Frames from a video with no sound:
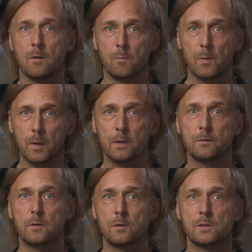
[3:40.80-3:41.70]
We will,
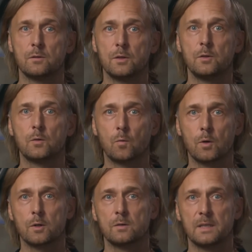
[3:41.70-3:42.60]
of course, continue to
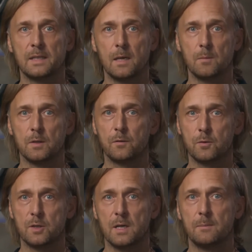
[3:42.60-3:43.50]
work on the game in
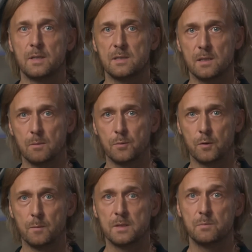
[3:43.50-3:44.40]
future updates and
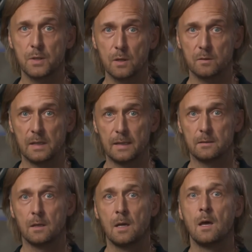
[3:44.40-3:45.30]
improvements beyond that.